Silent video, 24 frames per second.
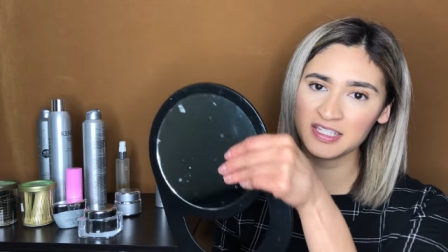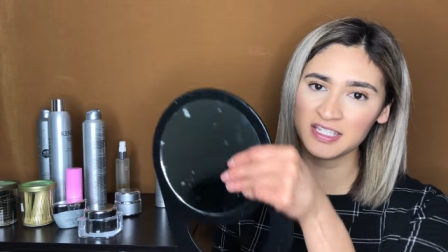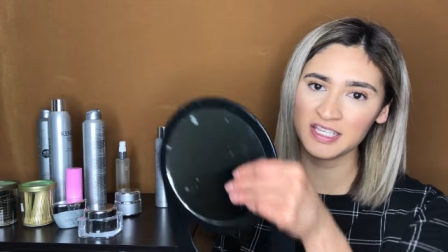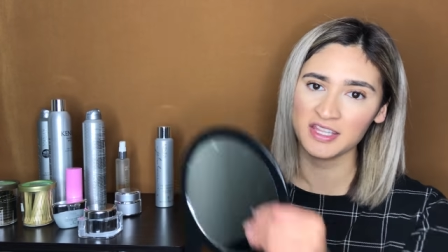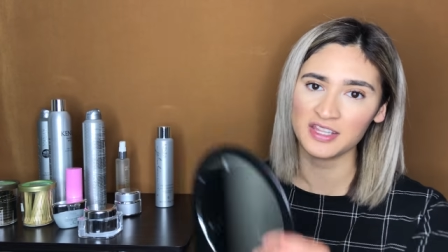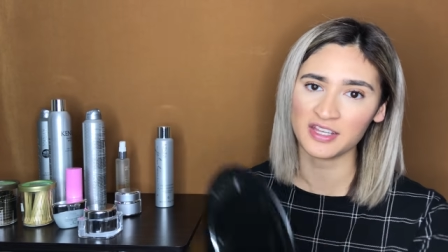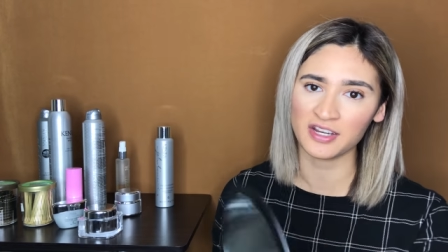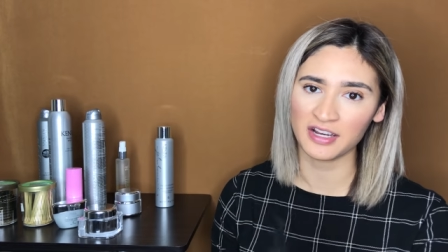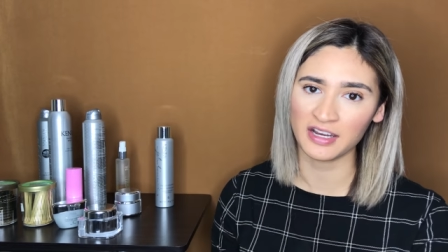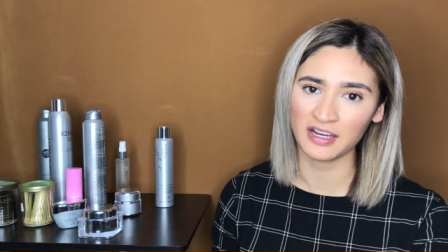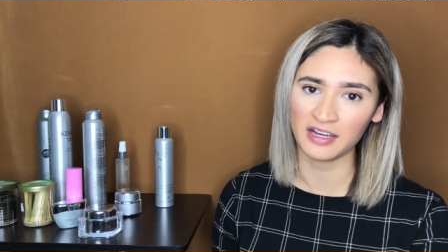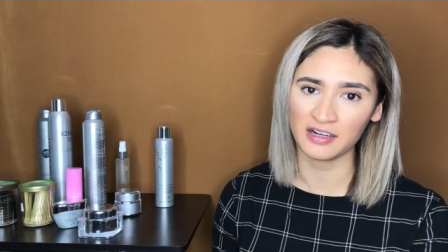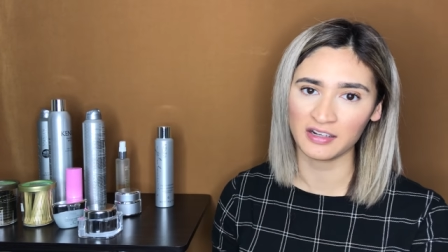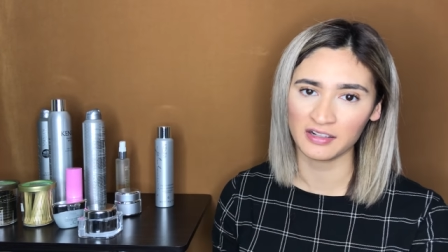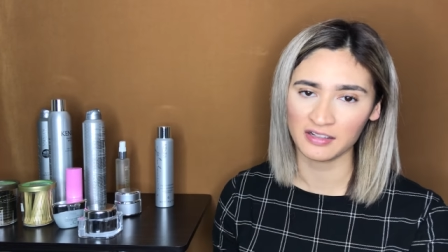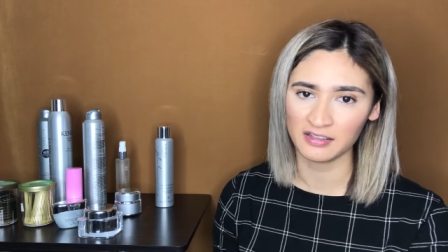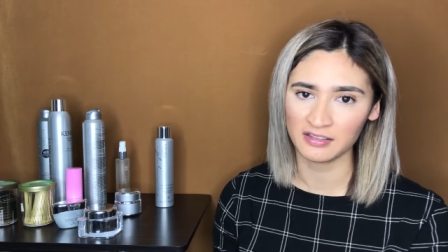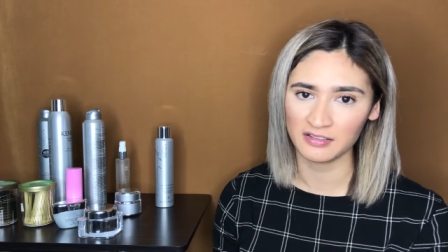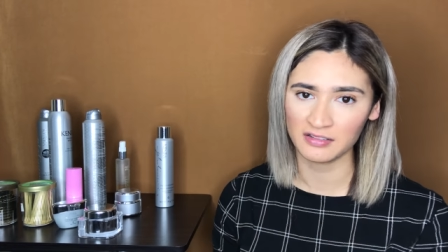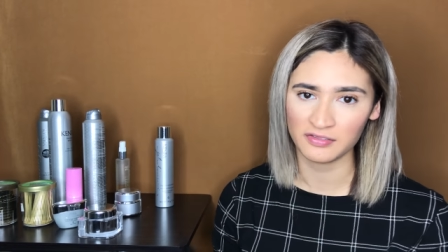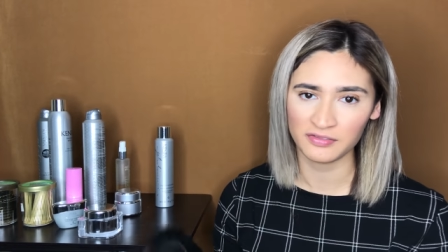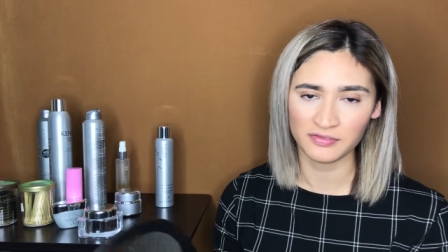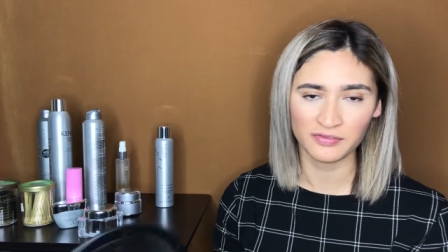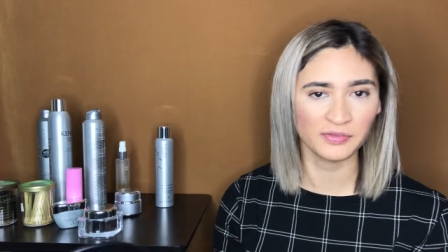see their hair
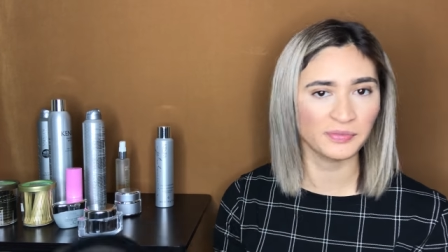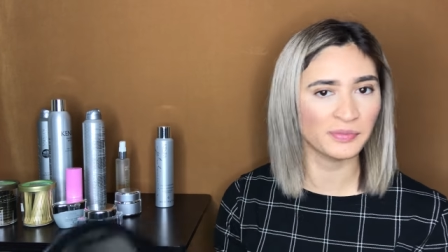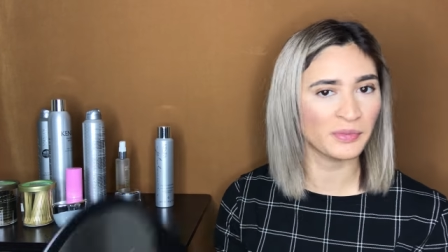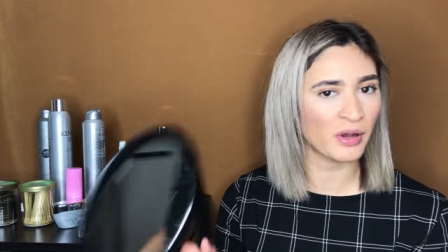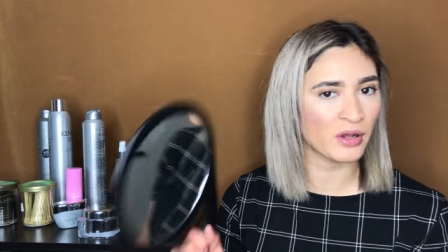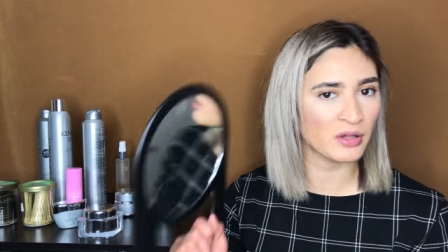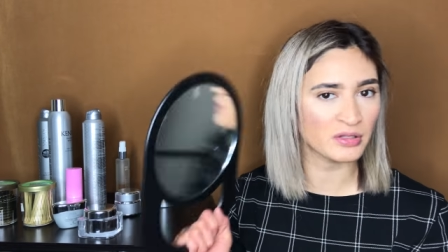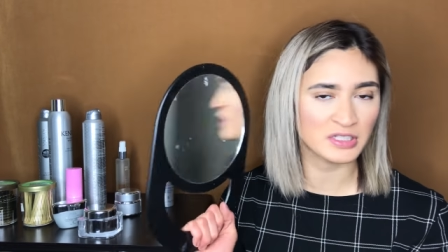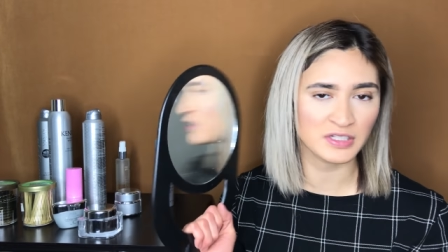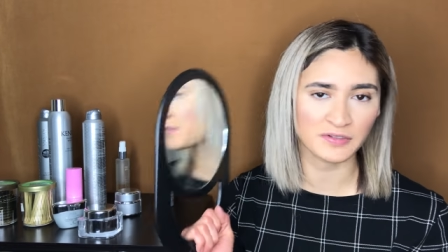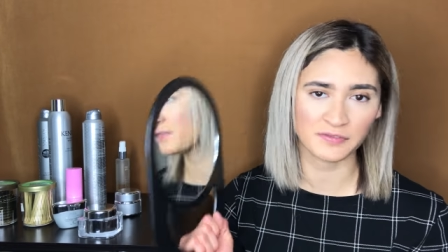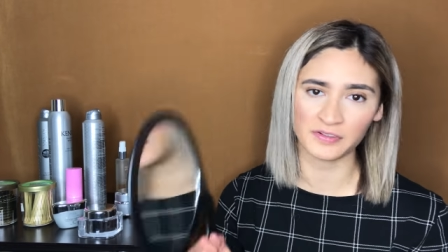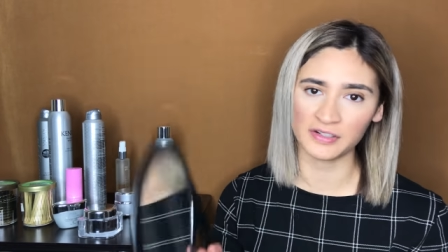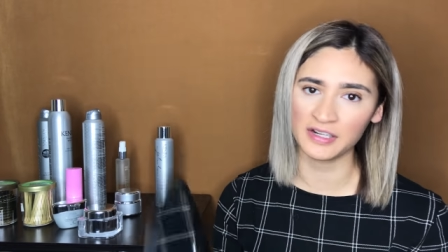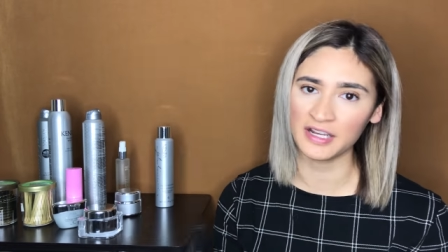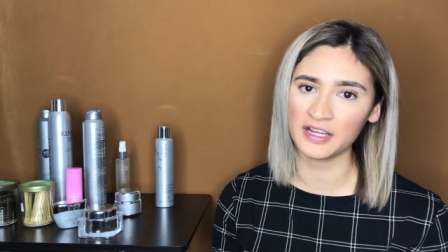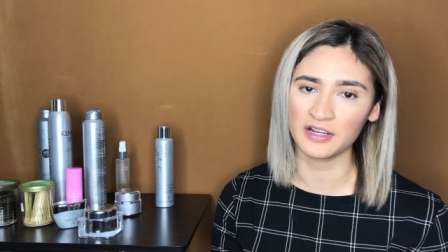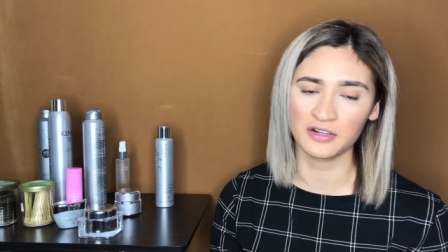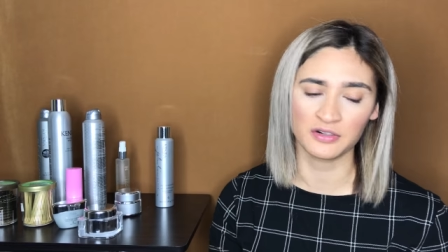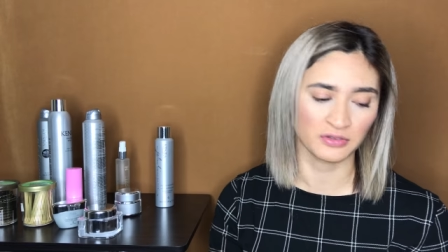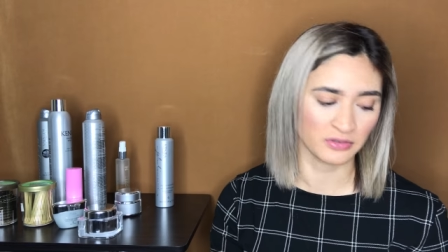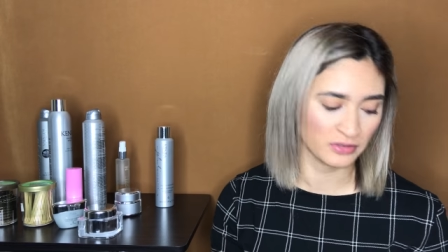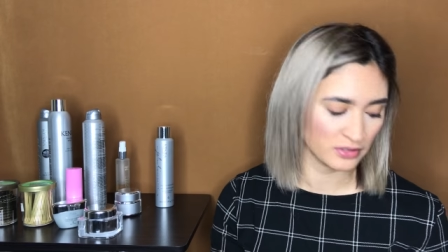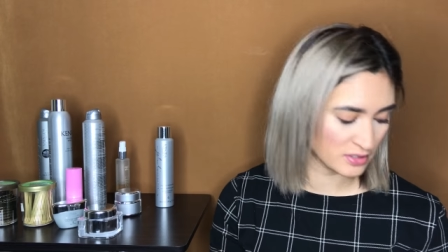from all different
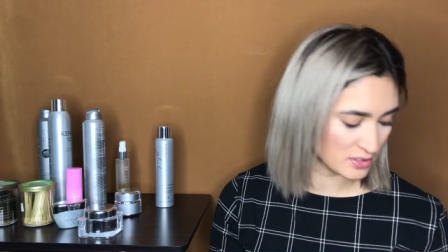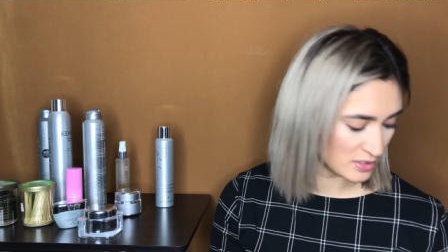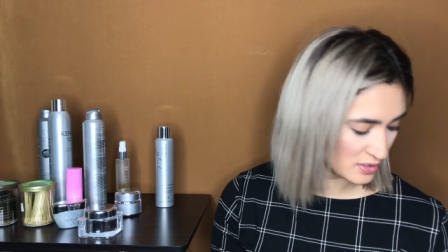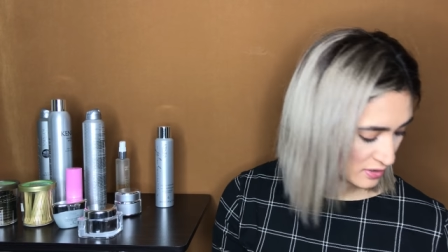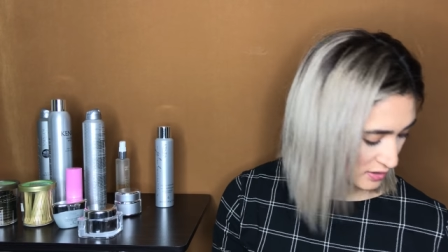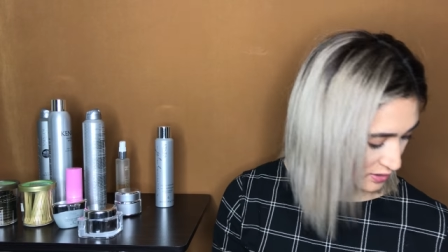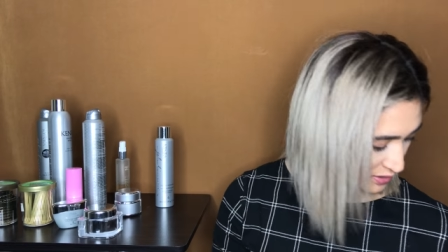angles.